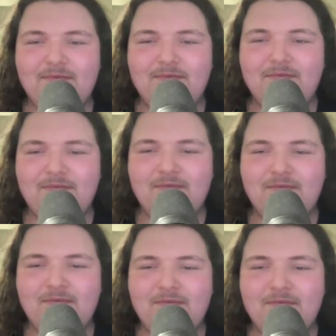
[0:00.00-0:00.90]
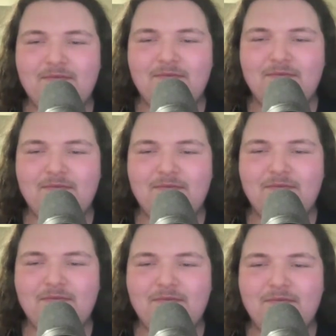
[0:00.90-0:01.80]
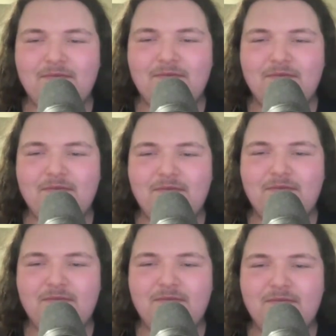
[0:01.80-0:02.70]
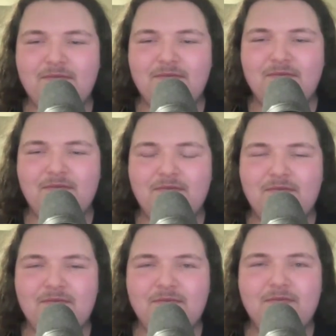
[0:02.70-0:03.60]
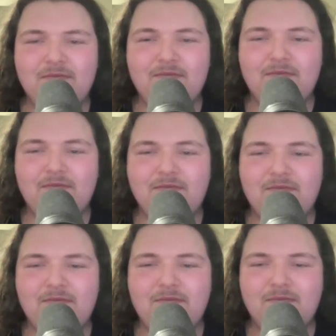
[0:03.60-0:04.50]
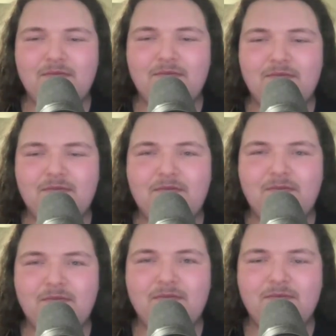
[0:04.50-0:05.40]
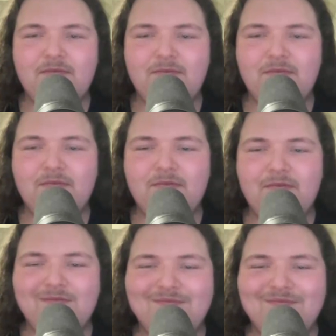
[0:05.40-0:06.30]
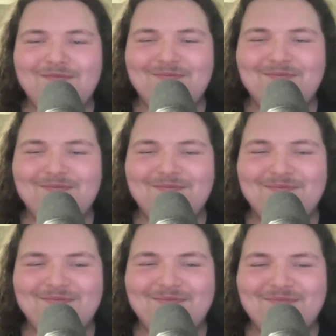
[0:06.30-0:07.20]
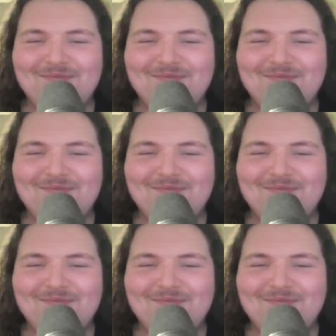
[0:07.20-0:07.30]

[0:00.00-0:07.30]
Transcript: (not speaking)